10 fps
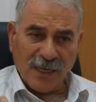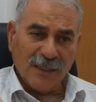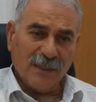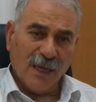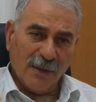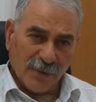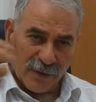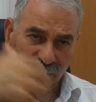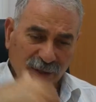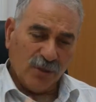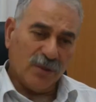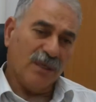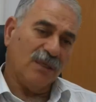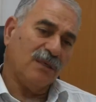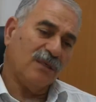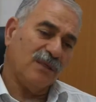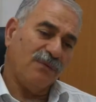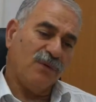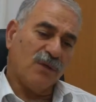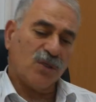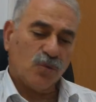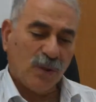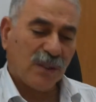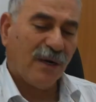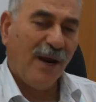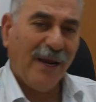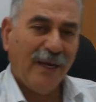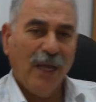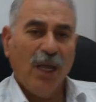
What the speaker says: and other educators' efforts, we try